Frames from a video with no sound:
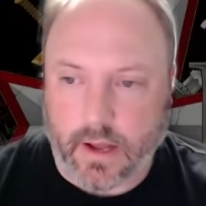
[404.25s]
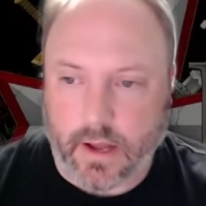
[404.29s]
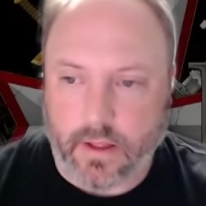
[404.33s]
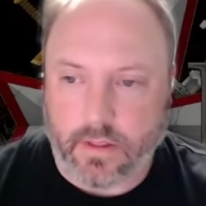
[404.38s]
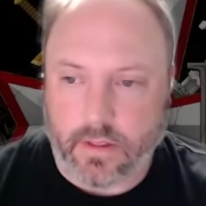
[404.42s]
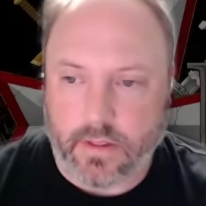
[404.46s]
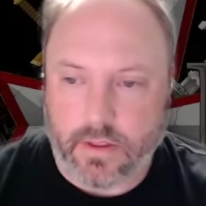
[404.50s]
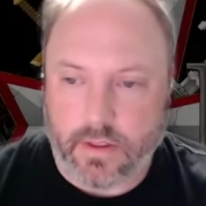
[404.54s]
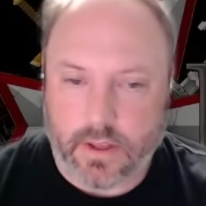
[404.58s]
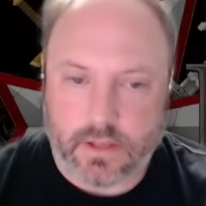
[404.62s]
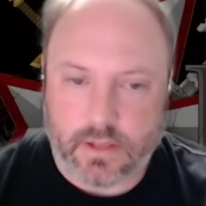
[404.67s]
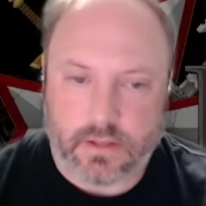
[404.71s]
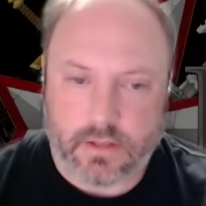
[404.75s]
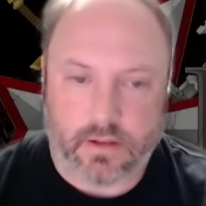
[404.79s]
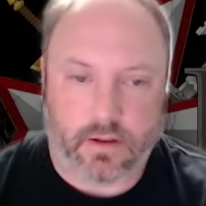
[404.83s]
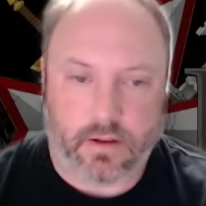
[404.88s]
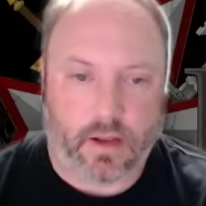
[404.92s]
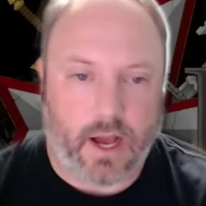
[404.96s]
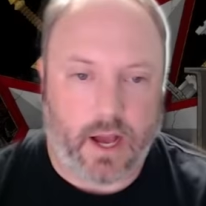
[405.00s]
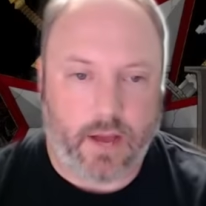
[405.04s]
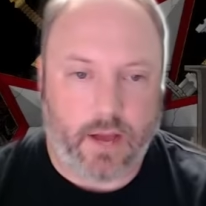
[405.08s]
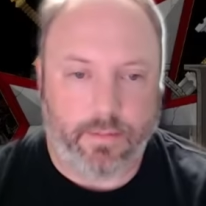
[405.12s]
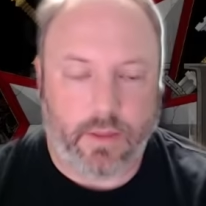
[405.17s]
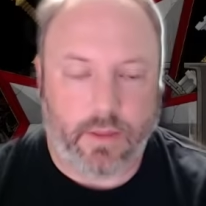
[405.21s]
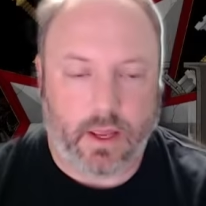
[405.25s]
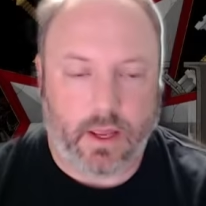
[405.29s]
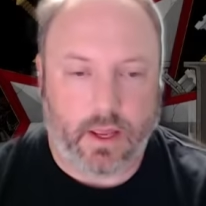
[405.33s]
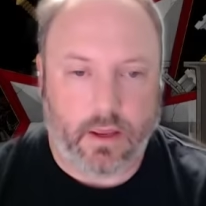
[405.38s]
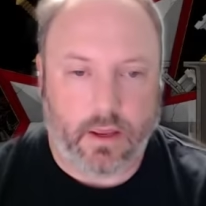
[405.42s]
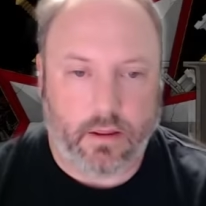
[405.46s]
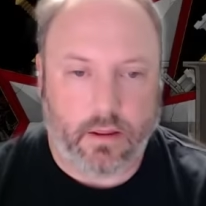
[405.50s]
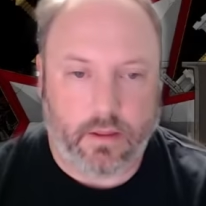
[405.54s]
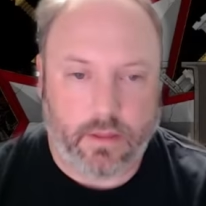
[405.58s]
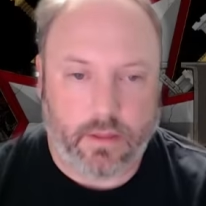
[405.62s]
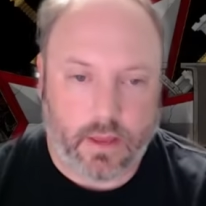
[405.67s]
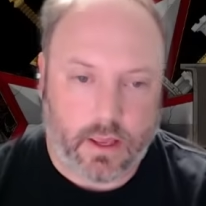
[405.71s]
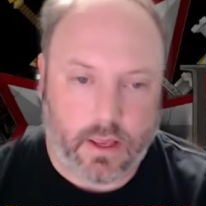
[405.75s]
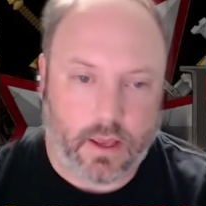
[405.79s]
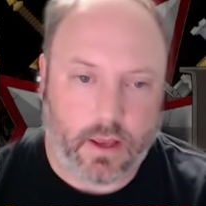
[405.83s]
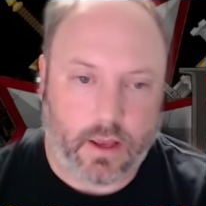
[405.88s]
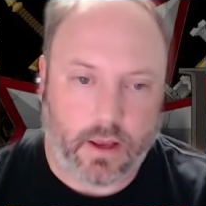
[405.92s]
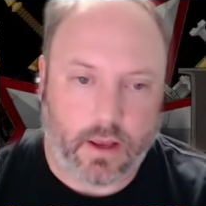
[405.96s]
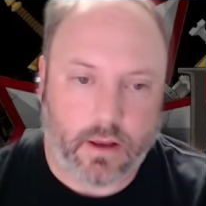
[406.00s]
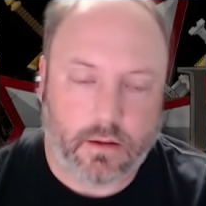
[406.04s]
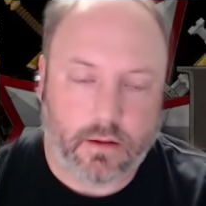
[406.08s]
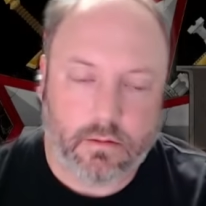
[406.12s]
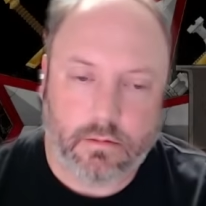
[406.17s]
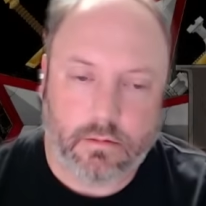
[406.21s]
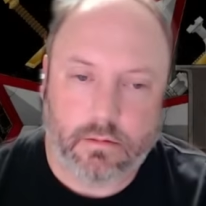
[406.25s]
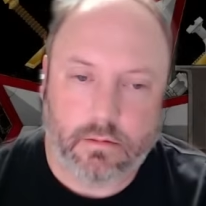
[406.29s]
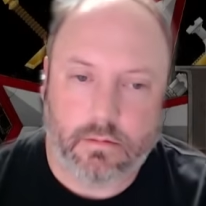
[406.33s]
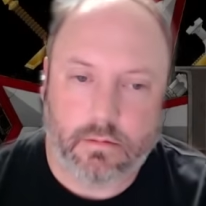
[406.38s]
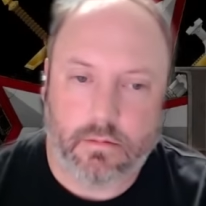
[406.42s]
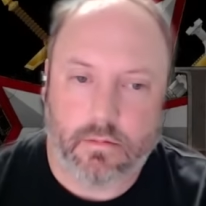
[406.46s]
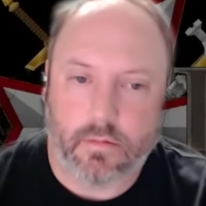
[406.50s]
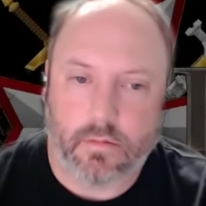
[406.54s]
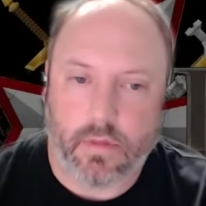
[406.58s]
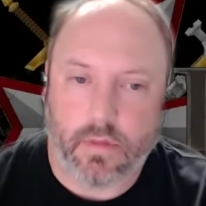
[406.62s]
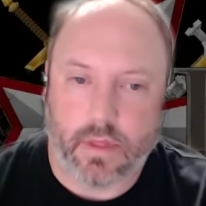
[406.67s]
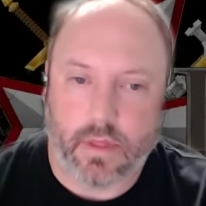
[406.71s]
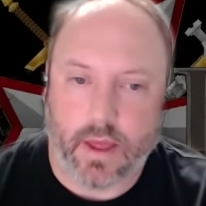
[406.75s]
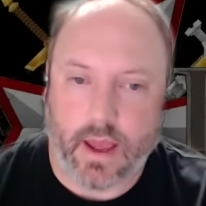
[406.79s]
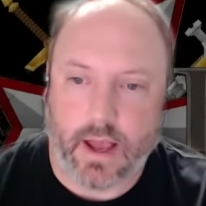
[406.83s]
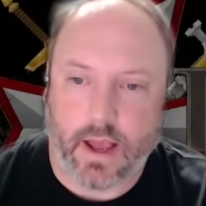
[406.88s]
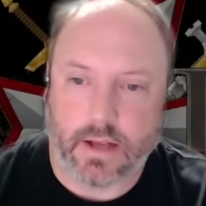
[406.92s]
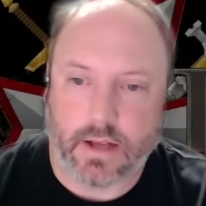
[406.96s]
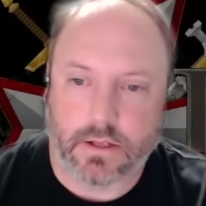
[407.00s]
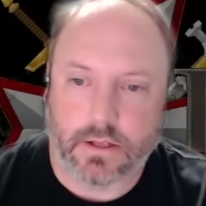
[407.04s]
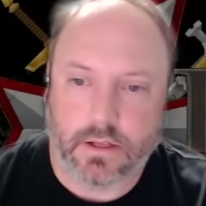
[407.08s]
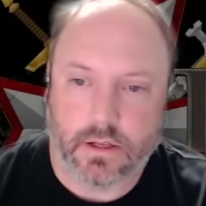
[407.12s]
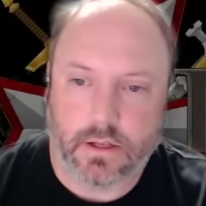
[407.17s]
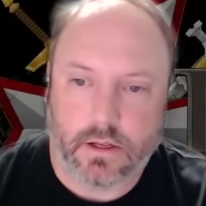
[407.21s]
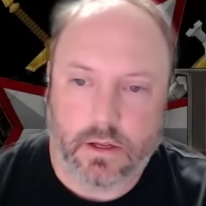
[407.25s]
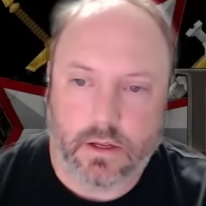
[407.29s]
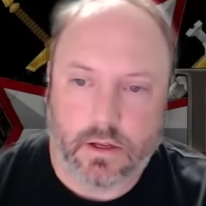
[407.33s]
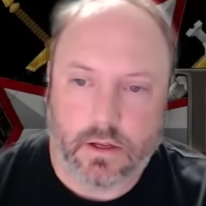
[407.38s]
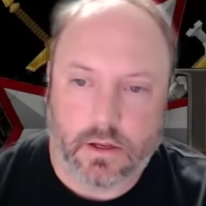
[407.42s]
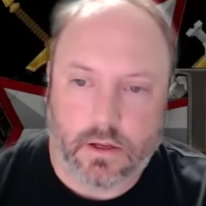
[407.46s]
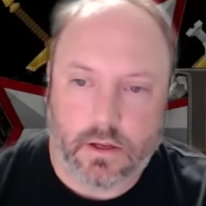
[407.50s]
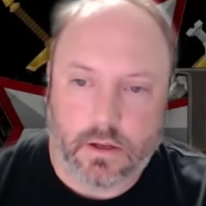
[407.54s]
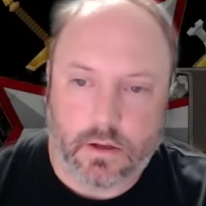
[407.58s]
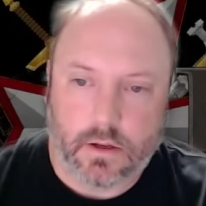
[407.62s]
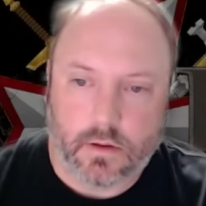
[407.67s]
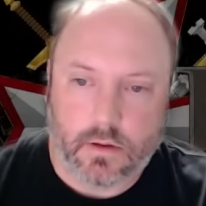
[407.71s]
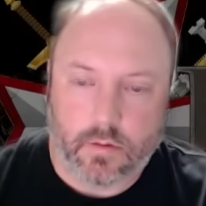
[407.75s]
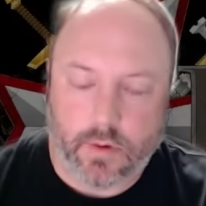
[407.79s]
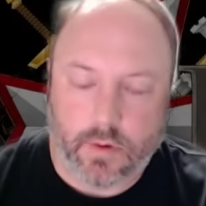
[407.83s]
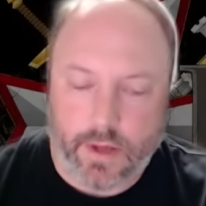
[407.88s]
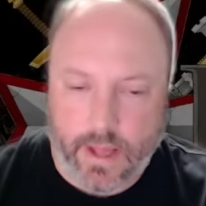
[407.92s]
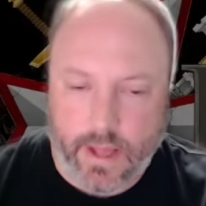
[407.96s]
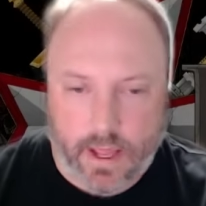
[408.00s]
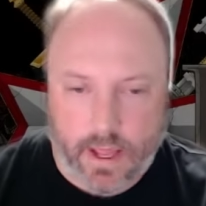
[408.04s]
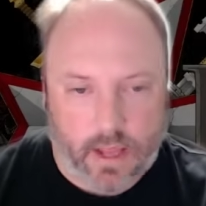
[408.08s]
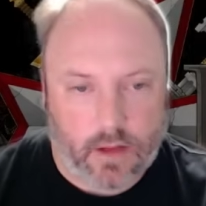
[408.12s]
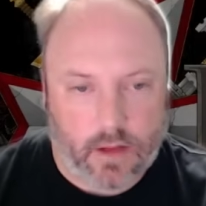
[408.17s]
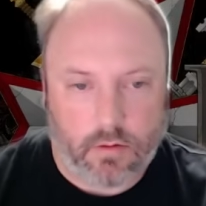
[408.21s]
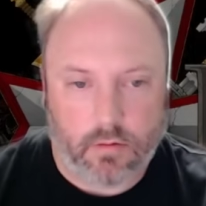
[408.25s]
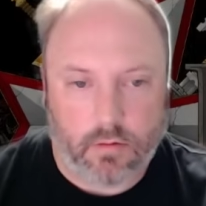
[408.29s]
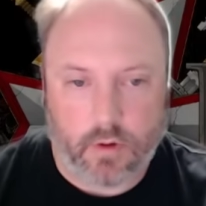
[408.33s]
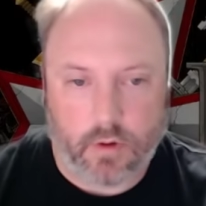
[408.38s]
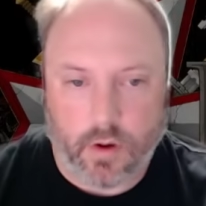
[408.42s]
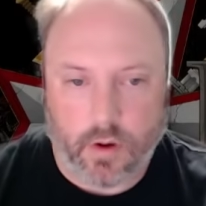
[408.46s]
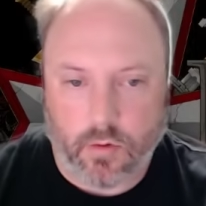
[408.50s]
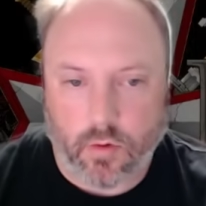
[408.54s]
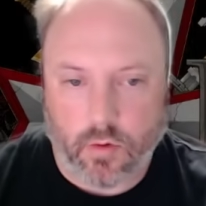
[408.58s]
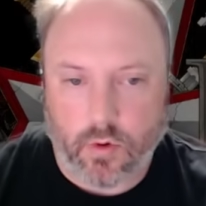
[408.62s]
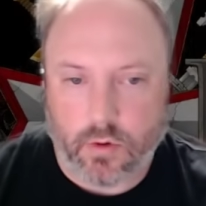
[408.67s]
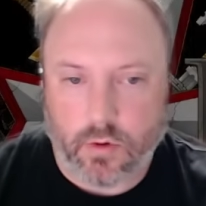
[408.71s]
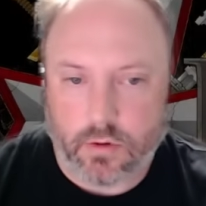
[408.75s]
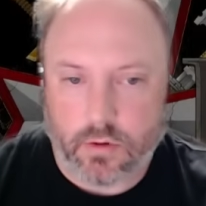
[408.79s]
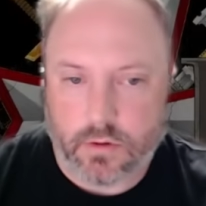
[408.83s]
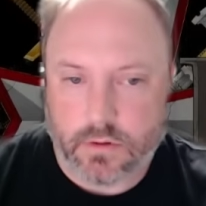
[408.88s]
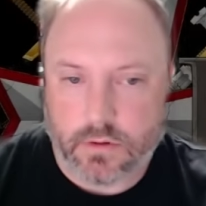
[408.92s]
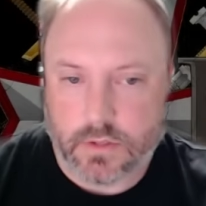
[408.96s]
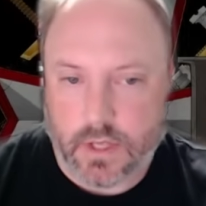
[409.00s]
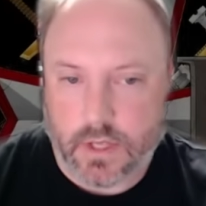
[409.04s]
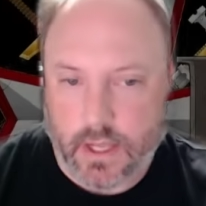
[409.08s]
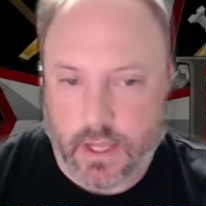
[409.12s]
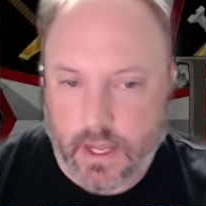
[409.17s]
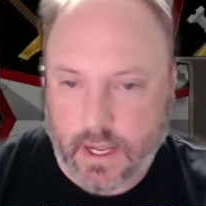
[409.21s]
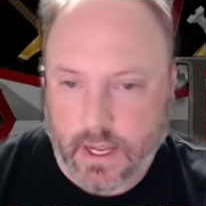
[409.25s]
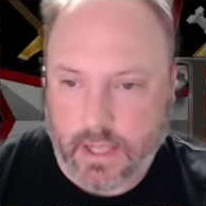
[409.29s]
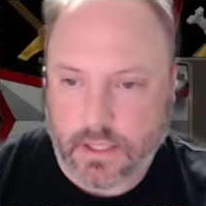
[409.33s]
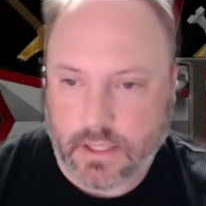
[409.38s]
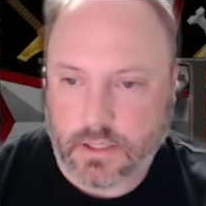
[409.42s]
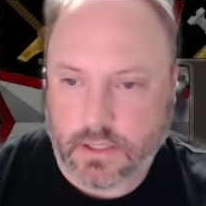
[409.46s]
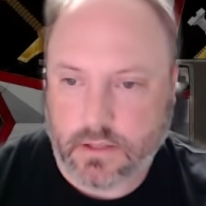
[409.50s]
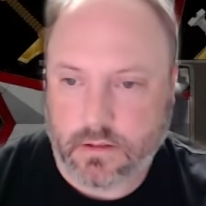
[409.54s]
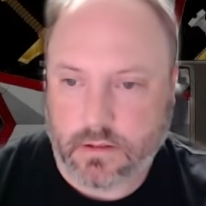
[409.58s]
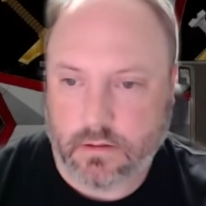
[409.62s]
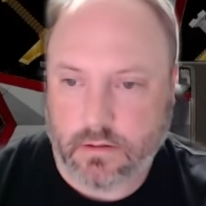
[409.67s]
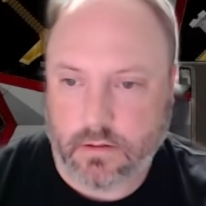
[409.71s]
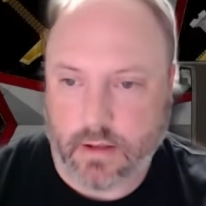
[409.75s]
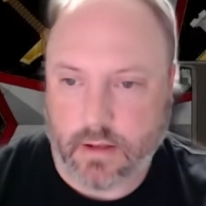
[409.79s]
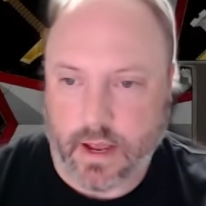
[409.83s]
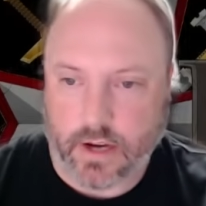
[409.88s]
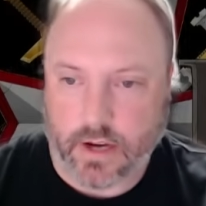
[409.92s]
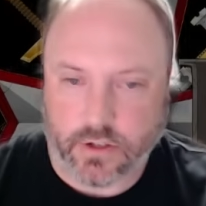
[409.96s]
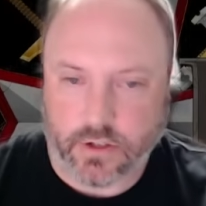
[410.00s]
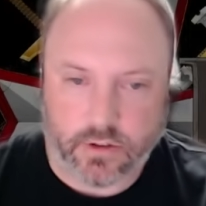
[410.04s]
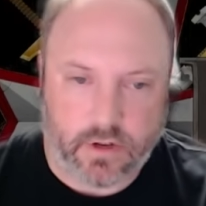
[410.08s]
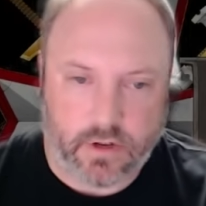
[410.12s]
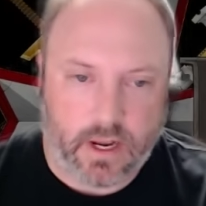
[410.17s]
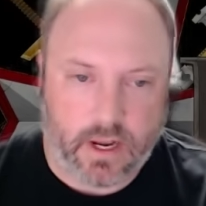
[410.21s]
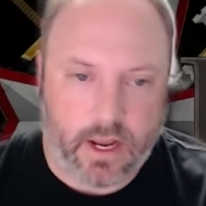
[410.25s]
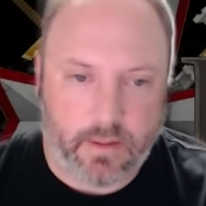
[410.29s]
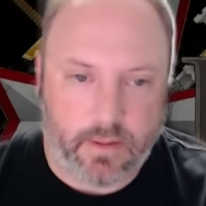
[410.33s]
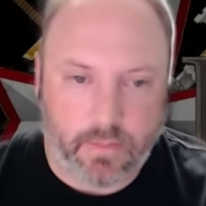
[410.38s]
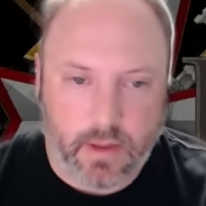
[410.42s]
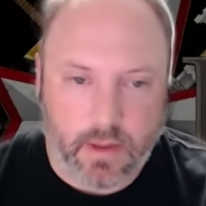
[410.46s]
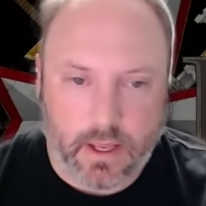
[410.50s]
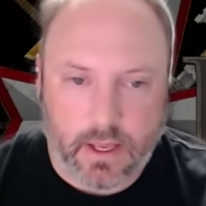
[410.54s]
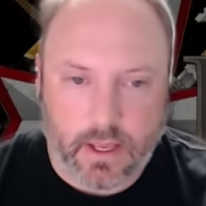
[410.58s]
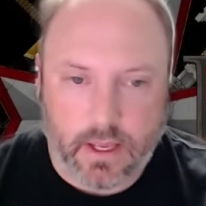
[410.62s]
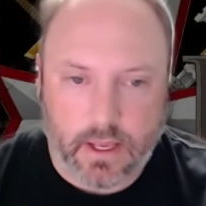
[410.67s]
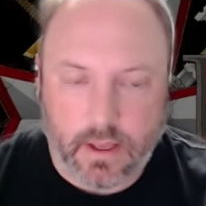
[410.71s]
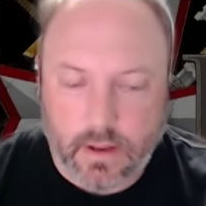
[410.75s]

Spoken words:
this got me thinking that, well, hey, reroll to hits, extra AP.